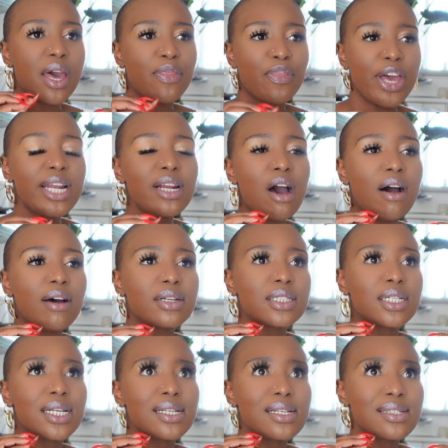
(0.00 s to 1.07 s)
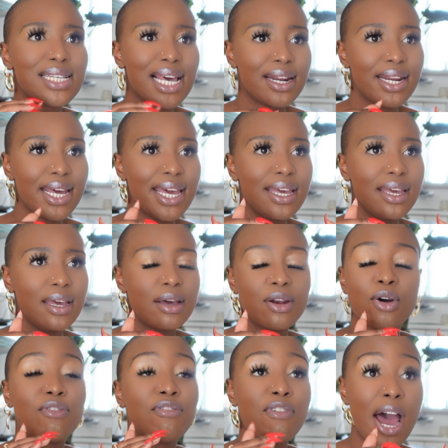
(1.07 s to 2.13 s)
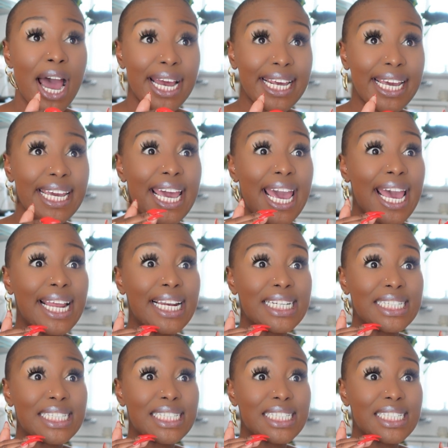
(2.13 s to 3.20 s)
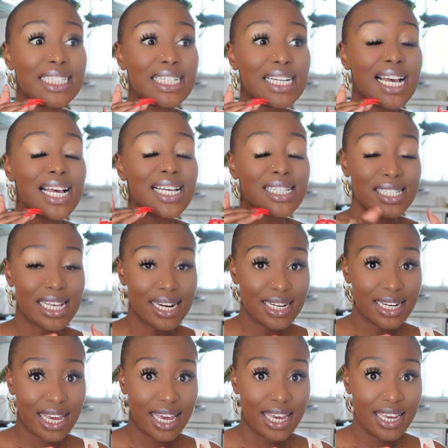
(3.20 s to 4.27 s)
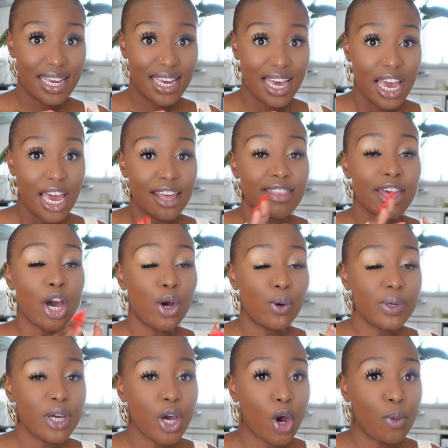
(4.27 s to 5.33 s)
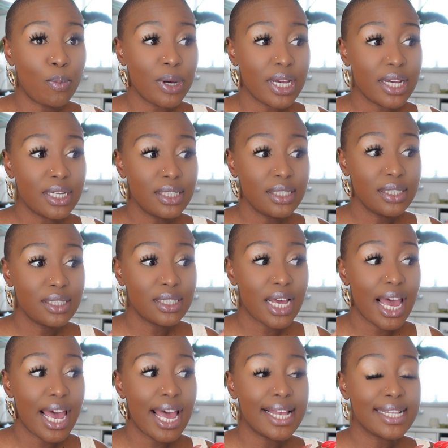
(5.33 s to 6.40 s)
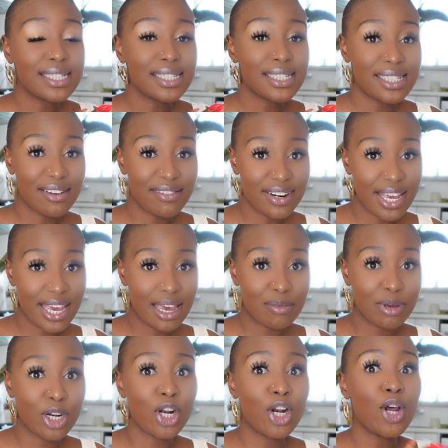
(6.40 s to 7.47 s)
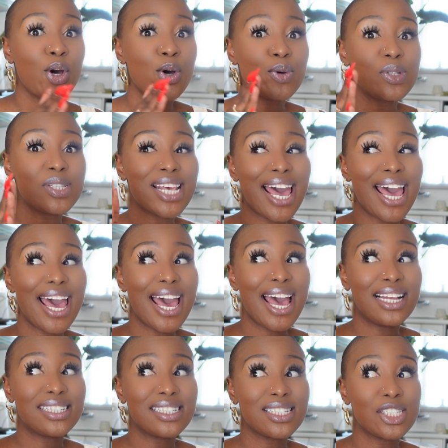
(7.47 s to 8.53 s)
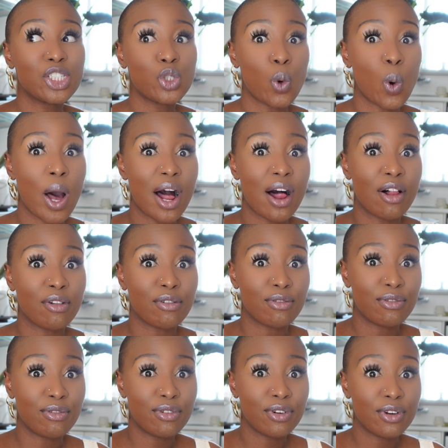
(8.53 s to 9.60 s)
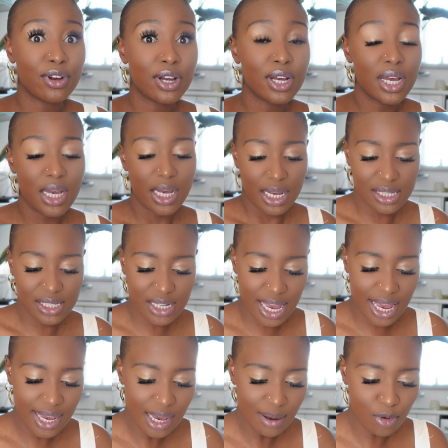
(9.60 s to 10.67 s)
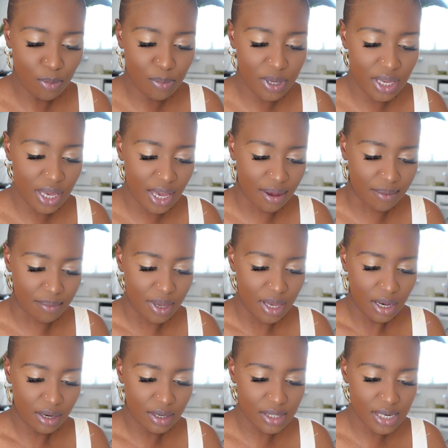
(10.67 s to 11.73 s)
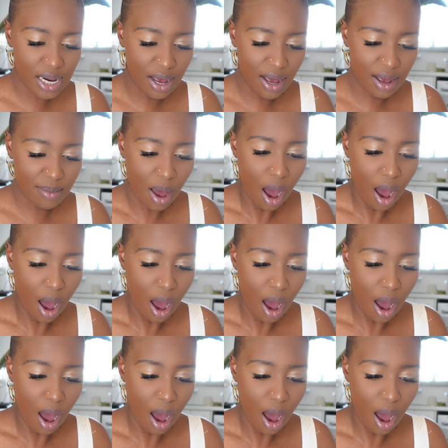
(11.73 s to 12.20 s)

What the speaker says: Then on Friday and Saturday, they only open at 7 a.m. and close at 12. Is it a.m. or p.m.? Because now I'm...